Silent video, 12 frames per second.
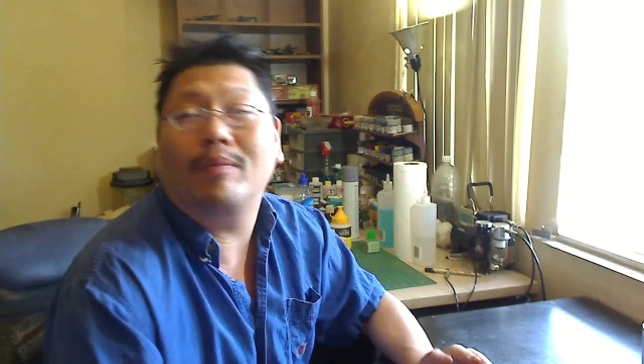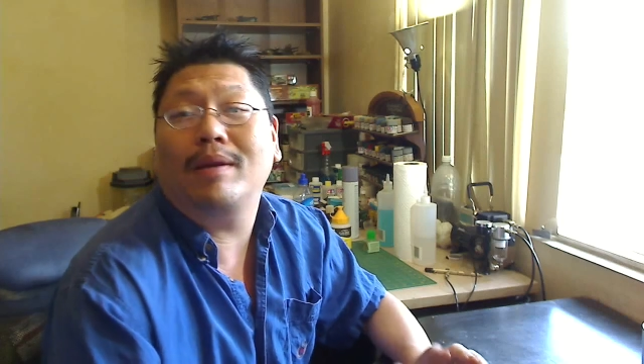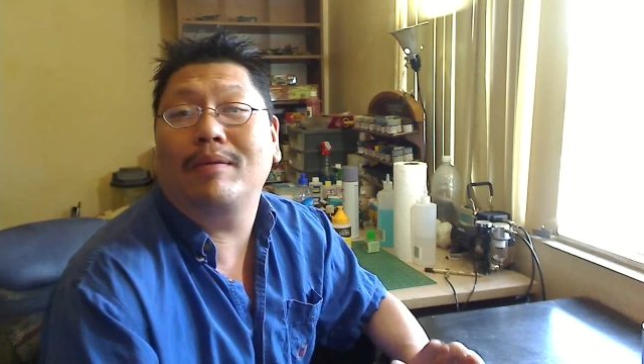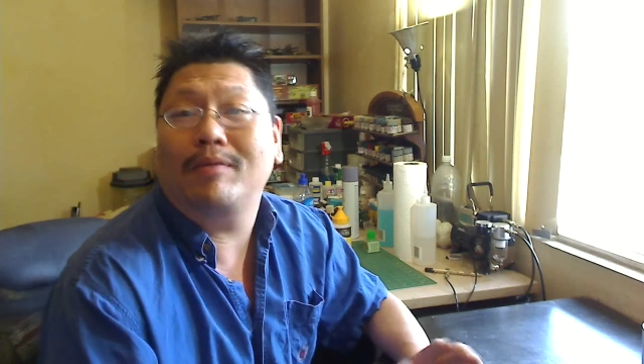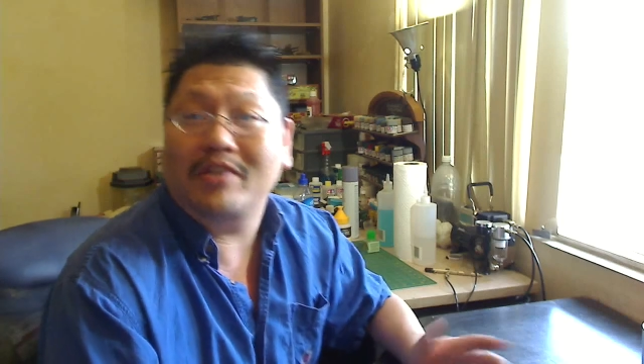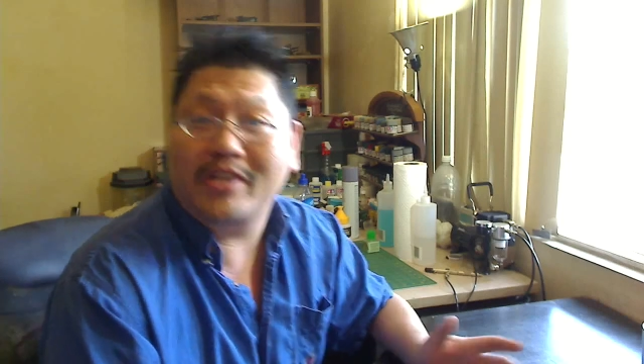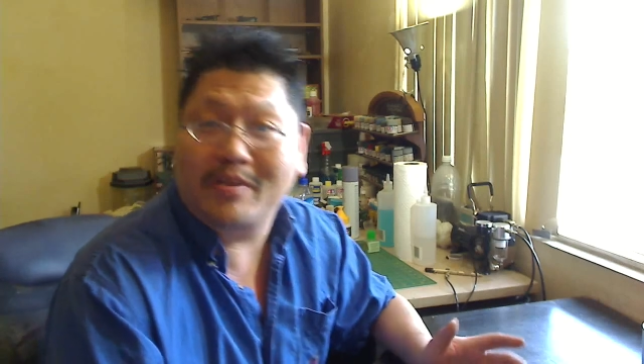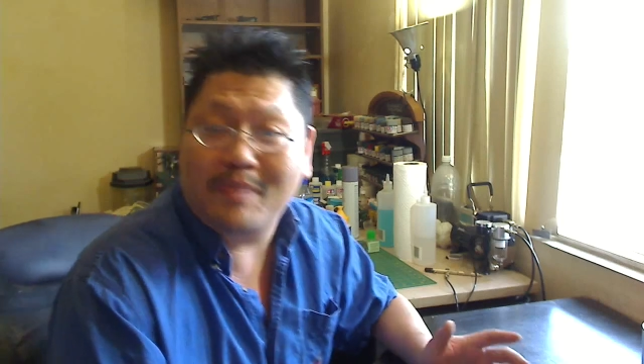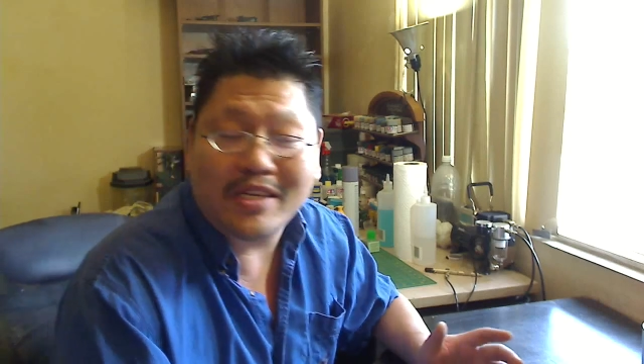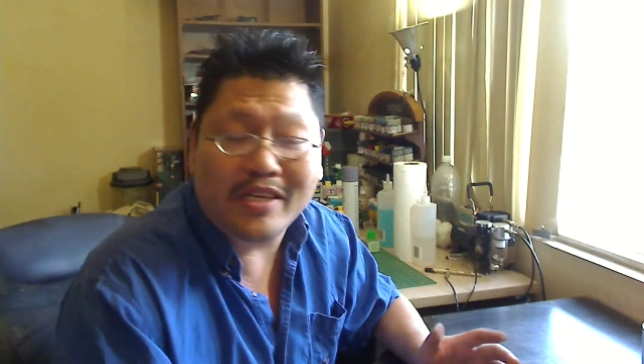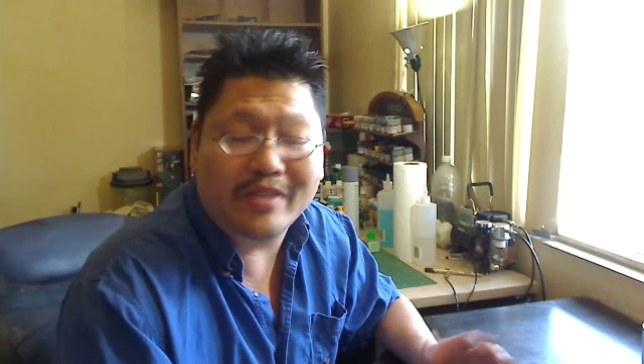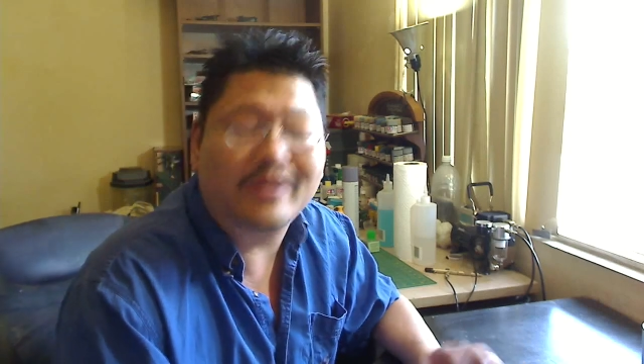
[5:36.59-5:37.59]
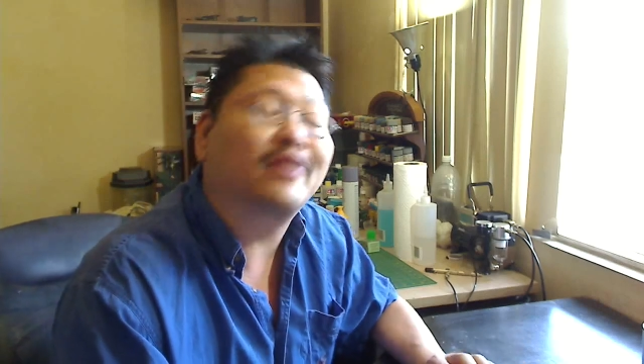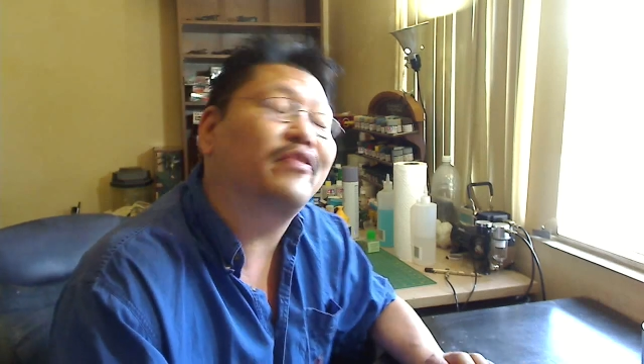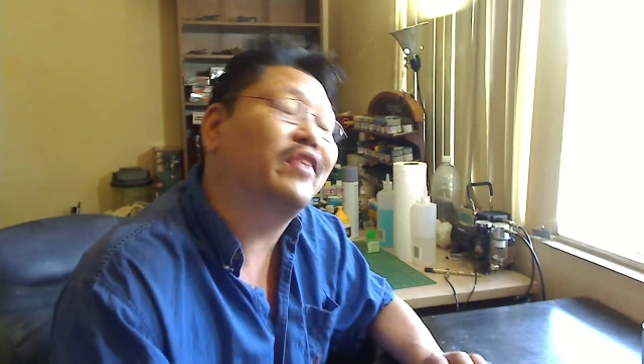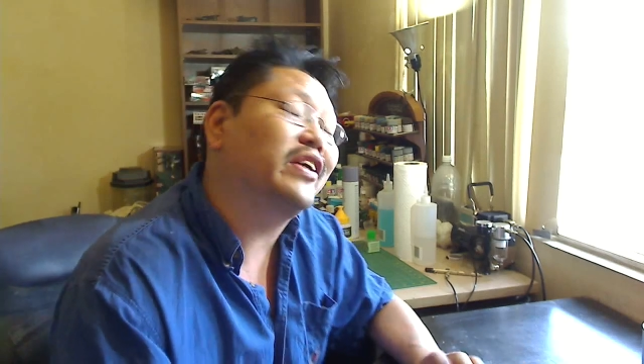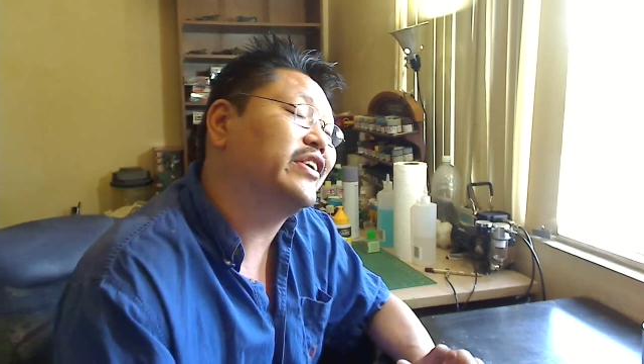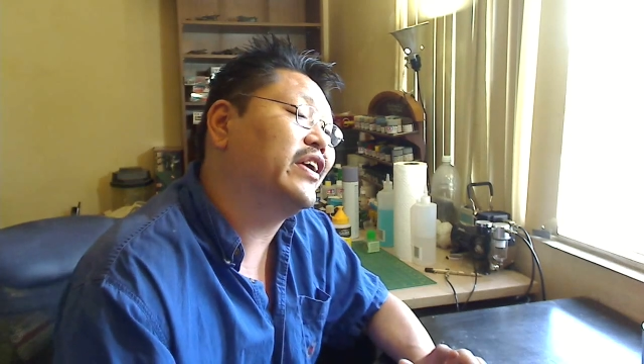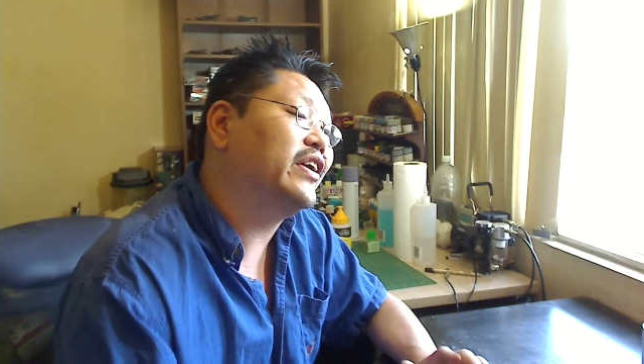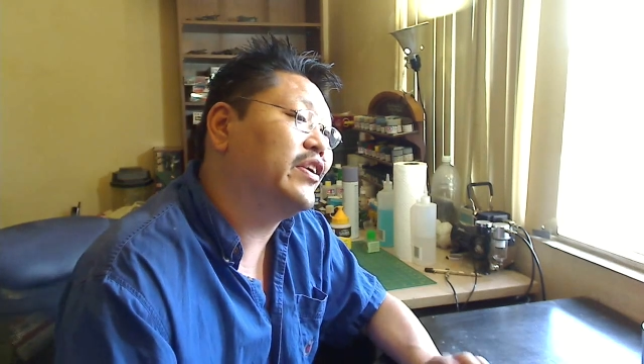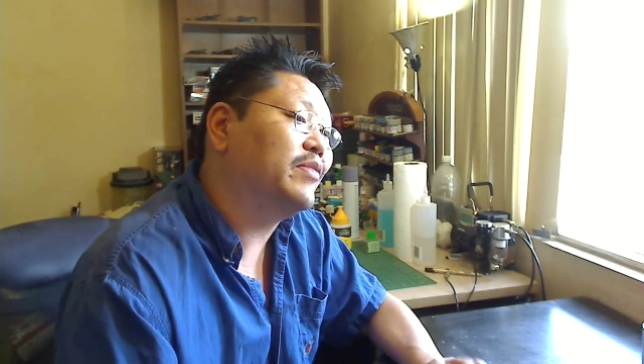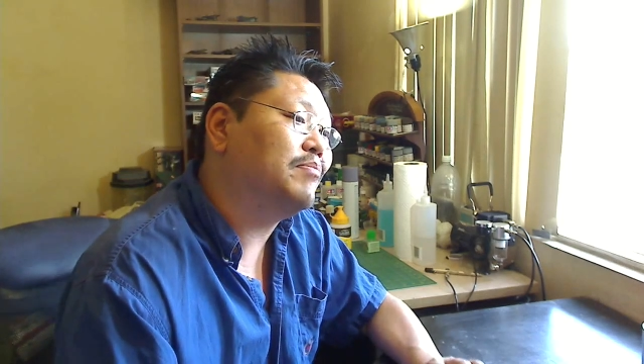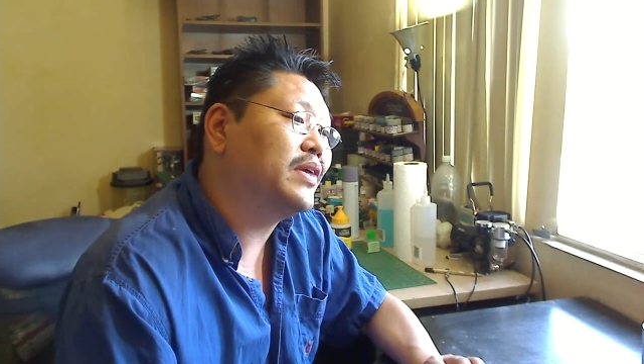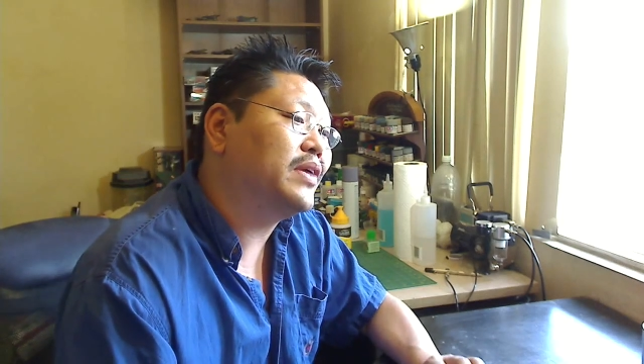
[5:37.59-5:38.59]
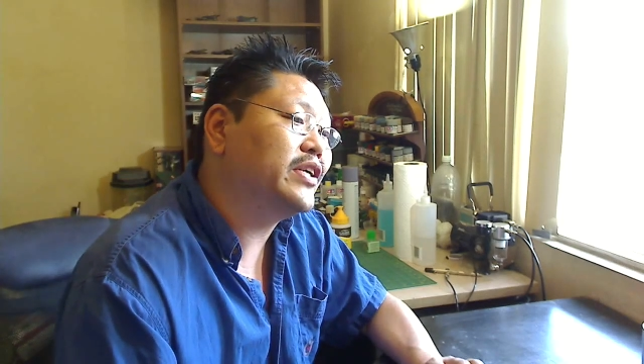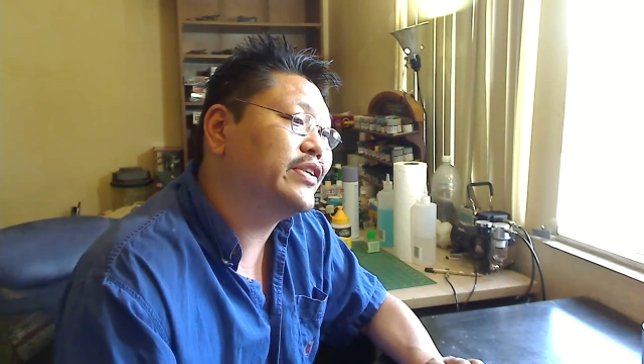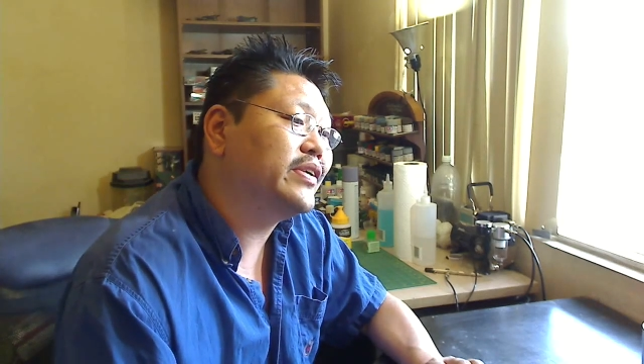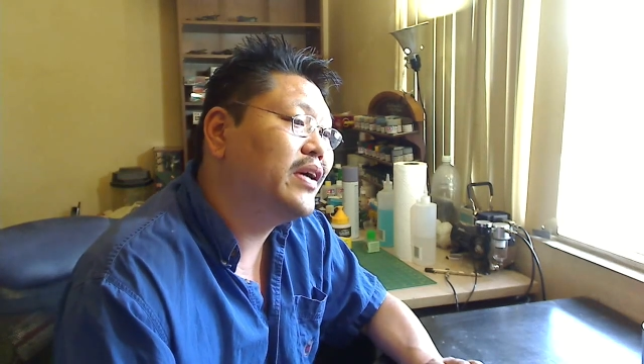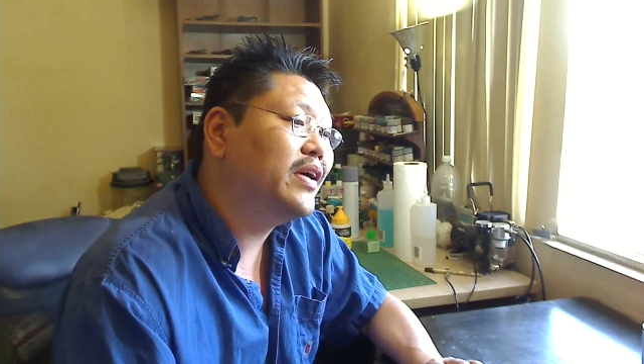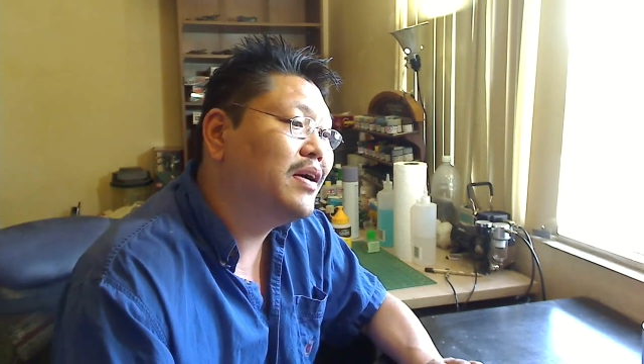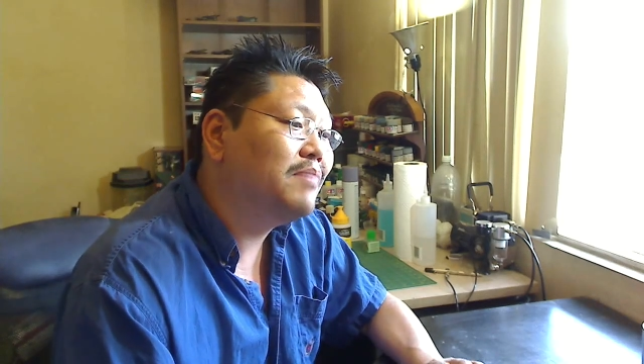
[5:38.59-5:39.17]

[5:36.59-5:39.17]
or maybe the expensive stuff that's not in your budget.